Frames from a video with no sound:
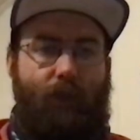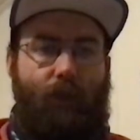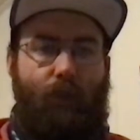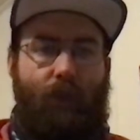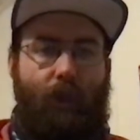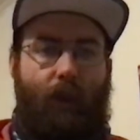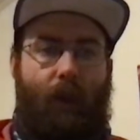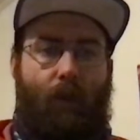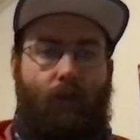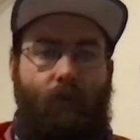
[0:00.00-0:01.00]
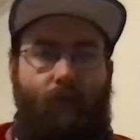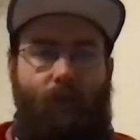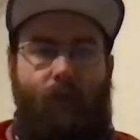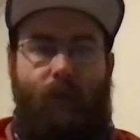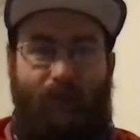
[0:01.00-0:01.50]
go check it out.
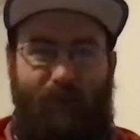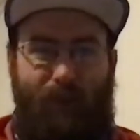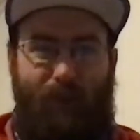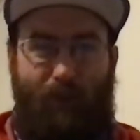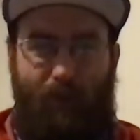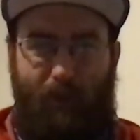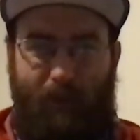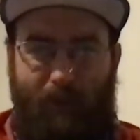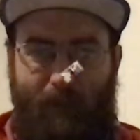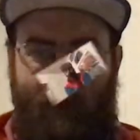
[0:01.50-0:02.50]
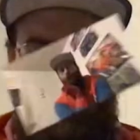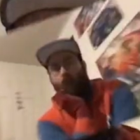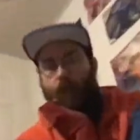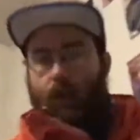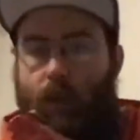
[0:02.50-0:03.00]
It's really funny. Yeah.